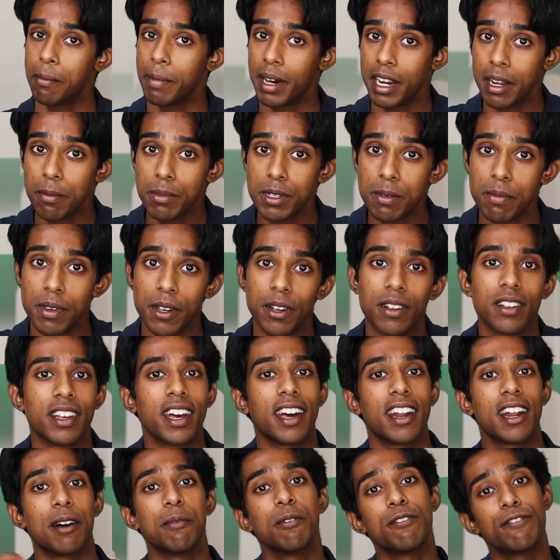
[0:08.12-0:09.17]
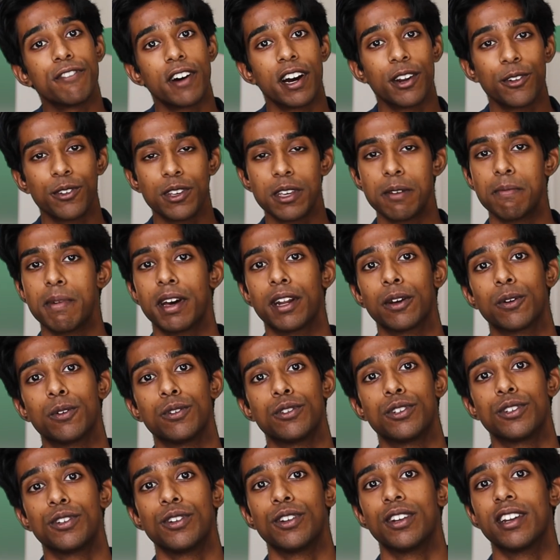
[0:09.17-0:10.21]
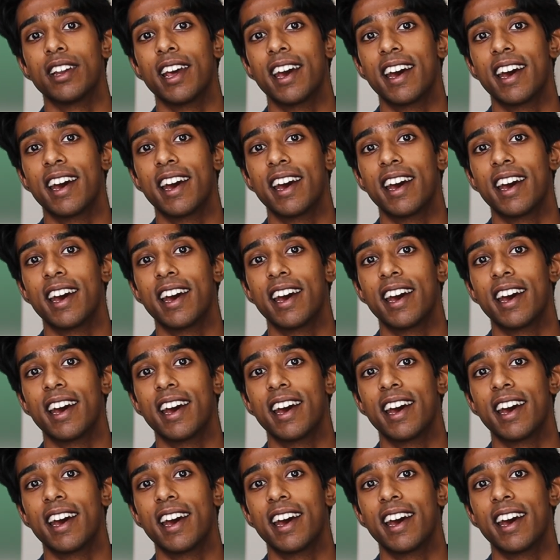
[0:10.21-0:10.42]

My name's Emil, and I'm a final year medical student,